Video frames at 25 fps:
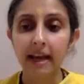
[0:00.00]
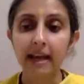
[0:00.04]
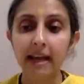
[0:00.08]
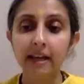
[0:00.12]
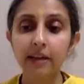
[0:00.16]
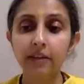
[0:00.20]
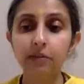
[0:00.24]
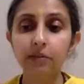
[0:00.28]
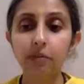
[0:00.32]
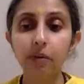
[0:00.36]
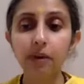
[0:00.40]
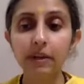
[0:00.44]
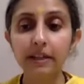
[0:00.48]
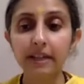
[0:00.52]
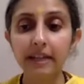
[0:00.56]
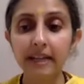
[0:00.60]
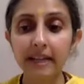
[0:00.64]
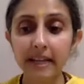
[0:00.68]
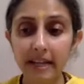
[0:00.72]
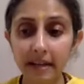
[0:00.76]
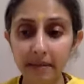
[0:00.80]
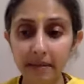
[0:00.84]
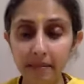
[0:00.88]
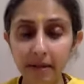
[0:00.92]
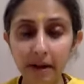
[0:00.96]
And what
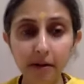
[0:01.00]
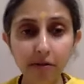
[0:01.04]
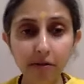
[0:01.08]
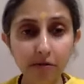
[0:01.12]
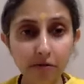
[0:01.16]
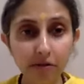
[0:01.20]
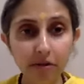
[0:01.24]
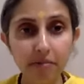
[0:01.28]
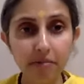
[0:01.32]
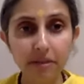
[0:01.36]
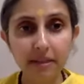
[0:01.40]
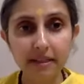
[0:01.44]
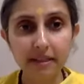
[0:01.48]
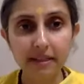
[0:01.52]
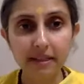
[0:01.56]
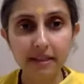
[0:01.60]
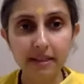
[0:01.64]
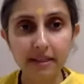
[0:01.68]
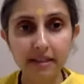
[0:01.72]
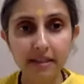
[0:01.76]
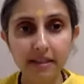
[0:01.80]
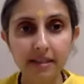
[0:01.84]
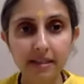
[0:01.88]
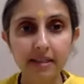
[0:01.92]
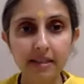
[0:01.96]
came out from
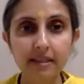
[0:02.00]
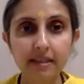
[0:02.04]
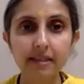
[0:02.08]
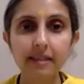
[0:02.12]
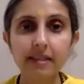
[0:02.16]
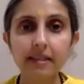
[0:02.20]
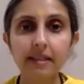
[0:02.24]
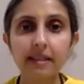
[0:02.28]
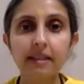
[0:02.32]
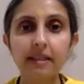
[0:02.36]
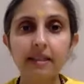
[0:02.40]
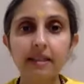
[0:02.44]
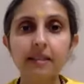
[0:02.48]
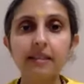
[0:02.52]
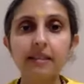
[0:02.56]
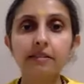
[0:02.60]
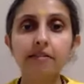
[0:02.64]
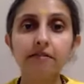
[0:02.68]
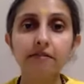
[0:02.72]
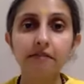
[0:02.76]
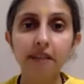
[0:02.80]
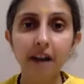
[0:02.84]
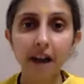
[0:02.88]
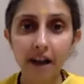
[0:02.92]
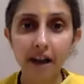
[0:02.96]
existence is
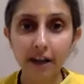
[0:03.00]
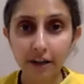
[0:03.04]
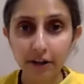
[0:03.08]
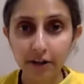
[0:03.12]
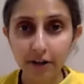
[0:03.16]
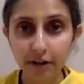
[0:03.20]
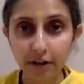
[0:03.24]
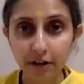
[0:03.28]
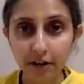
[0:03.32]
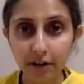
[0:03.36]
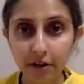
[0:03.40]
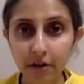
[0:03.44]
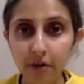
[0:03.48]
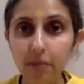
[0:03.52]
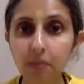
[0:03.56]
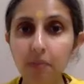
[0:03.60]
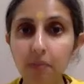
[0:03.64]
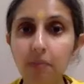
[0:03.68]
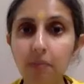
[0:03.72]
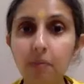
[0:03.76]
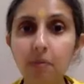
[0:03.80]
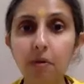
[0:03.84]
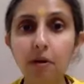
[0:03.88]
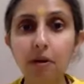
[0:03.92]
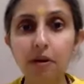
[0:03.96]
fire,
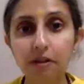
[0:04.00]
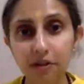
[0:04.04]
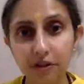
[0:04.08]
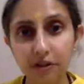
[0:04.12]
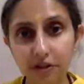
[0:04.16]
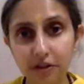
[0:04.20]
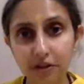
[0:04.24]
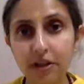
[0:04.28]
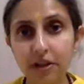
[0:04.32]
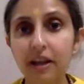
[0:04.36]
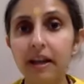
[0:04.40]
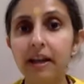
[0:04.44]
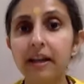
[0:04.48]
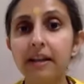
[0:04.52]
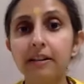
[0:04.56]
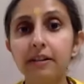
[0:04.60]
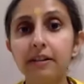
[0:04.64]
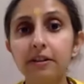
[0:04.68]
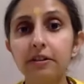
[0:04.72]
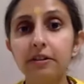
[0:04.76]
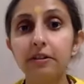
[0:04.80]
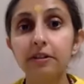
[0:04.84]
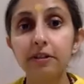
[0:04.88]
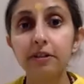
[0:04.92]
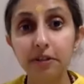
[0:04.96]
water,
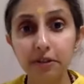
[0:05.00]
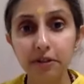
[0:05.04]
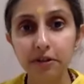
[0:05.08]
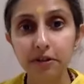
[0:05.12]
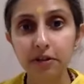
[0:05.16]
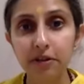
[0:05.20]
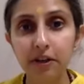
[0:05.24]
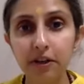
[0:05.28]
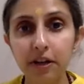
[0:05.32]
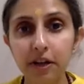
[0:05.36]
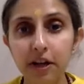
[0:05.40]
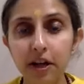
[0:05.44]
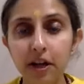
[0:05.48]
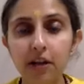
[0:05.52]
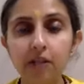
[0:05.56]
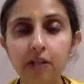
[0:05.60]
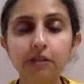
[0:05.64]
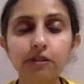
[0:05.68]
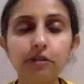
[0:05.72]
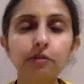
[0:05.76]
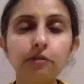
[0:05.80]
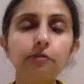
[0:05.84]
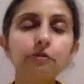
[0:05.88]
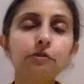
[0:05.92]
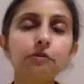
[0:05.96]
and earth.
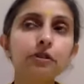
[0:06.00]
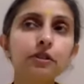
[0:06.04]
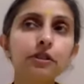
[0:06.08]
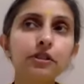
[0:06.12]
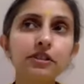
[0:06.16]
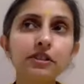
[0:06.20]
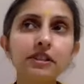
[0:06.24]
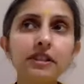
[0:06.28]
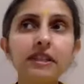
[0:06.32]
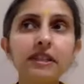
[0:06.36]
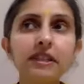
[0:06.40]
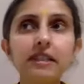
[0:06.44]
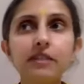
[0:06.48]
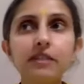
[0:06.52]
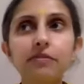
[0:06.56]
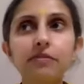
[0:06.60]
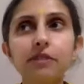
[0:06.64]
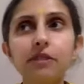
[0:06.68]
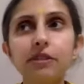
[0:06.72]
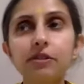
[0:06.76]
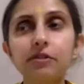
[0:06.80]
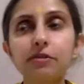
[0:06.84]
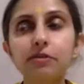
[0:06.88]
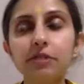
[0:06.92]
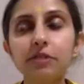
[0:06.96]
So first he's
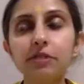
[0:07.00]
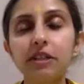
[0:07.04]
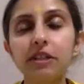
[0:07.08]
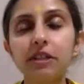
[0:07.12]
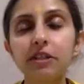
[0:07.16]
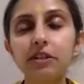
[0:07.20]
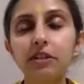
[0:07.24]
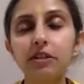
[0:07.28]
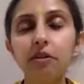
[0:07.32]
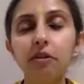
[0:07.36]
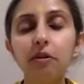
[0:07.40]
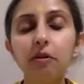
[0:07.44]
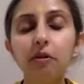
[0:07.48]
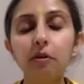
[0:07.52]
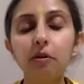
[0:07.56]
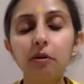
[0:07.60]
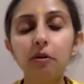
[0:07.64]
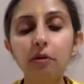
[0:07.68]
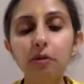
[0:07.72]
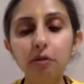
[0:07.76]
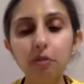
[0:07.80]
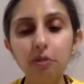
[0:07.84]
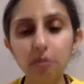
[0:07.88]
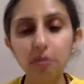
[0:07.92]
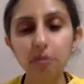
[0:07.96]
reducing the
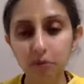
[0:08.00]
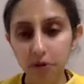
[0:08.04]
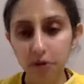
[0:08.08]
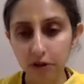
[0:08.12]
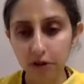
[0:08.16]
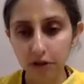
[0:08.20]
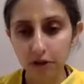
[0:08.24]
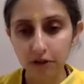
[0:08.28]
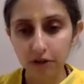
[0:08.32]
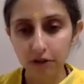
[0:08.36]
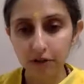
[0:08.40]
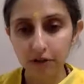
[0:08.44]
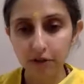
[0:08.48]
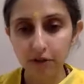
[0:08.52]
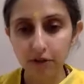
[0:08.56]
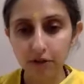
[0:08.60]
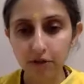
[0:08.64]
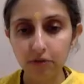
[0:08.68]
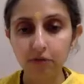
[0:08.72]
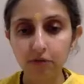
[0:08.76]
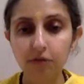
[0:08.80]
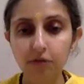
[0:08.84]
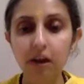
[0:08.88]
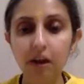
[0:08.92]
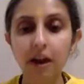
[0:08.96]
whole world
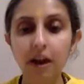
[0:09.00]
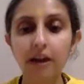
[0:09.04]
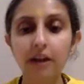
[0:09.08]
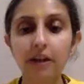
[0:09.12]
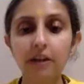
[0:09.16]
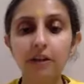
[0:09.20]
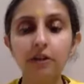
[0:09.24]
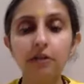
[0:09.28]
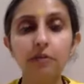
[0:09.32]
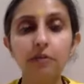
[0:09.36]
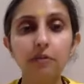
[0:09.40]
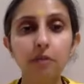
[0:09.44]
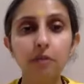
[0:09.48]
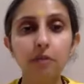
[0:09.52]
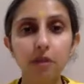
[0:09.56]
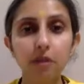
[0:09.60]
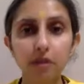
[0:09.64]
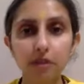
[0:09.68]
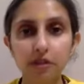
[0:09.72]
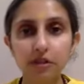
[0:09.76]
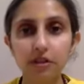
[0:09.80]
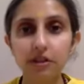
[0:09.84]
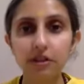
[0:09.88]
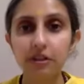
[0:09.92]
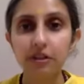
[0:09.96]
to fire,
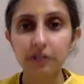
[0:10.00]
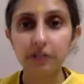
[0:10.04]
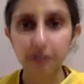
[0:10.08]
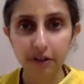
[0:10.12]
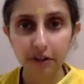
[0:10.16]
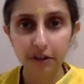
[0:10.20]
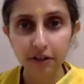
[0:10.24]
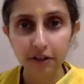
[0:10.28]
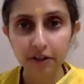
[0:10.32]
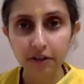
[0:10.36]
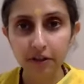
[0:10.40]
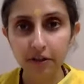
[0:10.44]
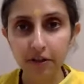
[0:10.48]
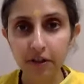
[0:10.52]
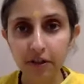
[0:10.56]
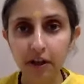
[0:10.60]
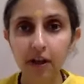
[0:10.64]
water, and earth,